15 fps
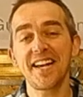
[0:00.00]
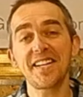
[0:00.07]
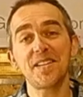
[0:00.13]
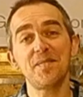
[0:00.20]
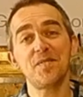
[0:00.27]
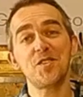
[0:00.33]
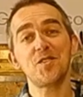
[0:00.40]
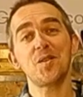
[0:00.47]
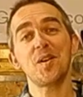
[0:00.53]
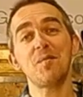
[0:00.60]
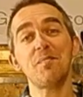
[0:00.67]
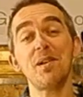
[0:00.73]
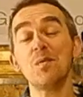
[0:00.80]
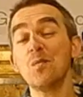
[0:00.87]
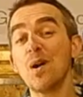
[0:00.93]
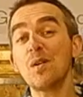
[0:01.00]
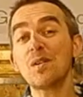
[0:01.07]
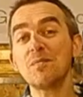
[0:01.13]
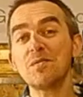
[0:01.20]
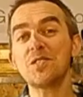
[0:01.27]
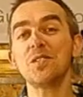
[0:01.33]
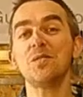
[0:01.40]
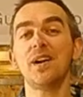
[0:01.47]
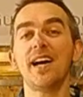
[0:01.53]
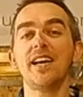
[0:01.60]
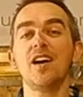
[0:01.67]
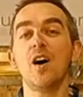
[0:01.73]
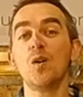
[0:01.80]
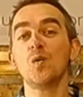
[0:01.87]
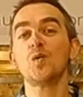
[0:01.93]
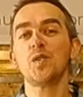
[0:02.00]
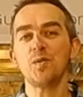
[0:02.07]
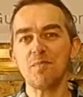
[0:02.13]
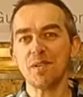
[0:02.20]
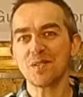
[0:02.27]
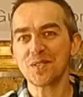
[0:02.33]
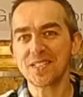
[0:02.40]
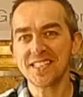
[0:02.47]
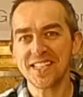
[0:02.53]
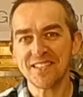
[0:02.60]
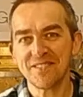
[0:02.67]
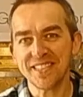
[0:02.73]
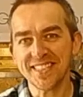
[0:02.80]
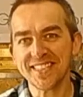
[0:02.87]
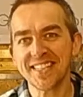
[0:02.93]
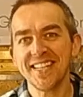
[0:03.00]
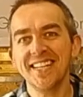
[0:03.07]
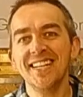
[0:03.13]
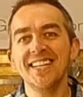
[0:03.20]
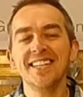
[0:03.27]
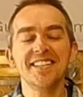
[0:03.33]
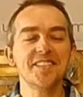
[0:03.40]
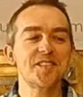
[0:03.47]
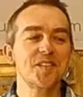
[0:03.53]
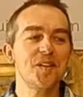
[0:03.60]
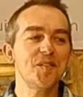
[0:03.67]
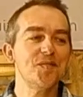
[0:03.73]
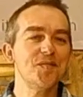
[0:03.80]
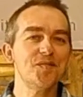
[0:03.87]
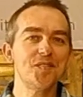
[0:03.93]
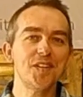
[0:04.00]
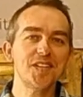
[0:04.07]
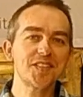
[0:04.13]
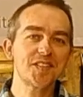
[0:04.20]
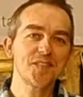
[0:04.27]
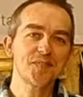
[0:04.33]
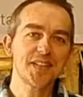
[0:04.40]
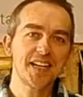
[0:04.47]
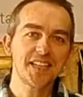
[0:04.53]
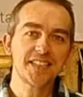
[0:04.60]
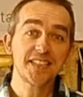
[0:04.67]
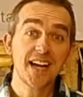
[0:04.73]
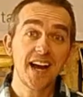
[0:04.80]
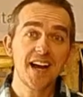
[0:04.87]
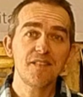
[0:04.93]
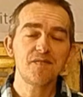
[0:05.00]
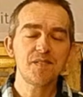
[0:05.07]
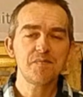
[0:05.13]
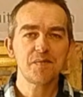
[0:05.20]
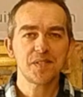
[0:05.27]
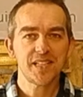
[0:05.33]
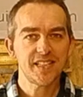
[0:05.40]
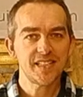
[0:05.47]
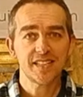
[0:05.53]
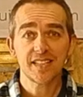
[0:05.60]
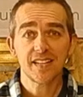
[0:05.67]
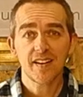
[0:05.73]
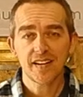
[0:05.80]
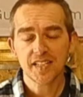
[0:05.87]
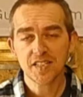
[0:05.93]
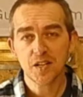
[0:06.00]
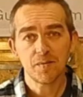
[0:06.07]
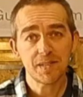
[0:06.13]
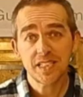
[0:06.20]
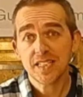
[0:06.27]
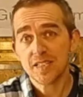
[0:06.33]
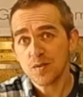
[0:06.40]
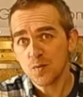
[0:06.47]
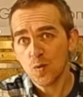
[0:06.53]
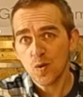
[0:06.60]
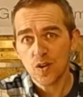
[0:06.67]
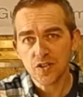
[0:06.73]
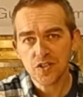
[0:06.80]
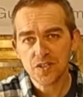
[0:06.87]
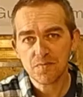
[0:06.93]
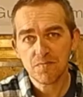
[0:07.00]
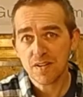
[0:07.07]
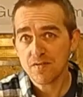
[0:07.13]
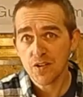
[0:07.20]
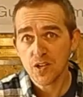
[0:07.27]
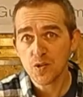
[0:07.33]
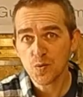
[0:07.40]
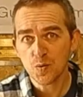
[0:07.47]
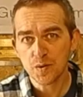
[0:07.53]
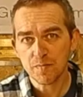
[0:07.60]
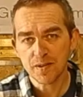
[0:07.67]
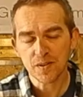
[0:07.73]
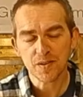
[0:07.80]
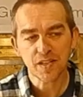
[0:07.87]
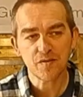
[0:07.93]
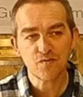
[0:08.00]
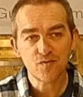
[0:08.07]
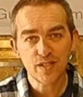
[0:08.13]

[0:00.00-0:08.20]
Thank you for joining me and welcome to a whole new build series. So first off, thanks to everybody that liked, commented and watched my Rosewood build.